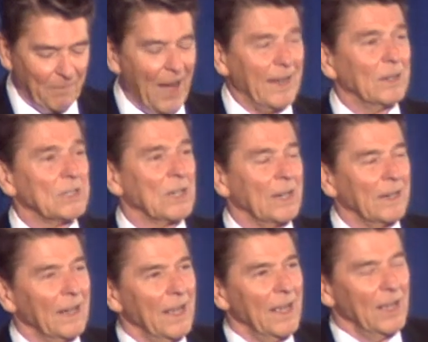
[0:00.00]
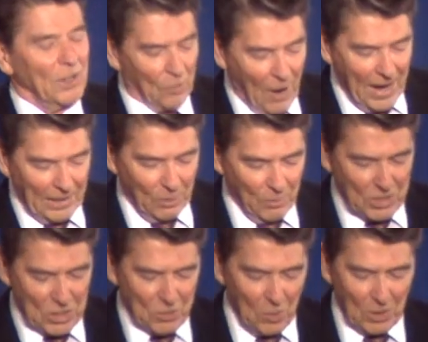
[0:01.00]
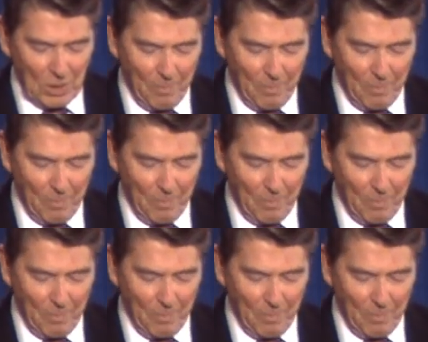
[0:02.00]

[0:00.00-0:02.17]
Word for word: fighters and trying to restore